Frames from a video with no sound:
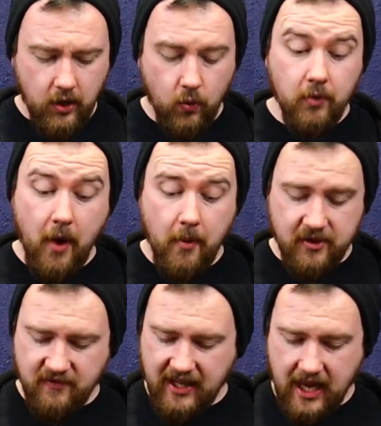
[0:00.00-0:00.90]
One more
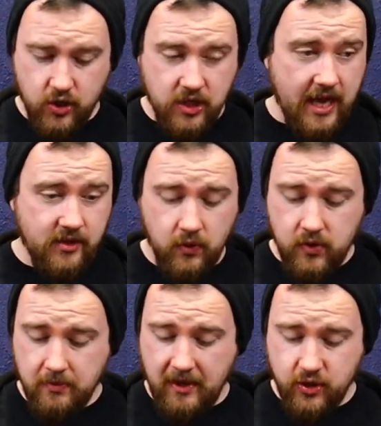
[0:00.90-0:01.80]
modification that I do
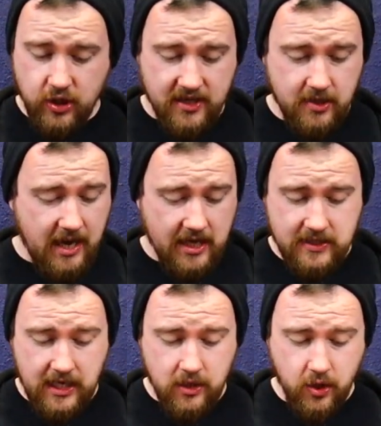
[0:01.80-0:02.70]
to my Strats, you might have
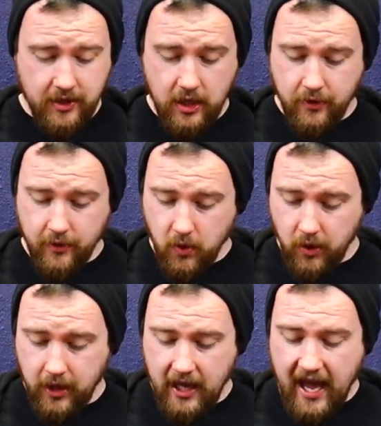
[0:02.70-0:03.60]
seen on the other one,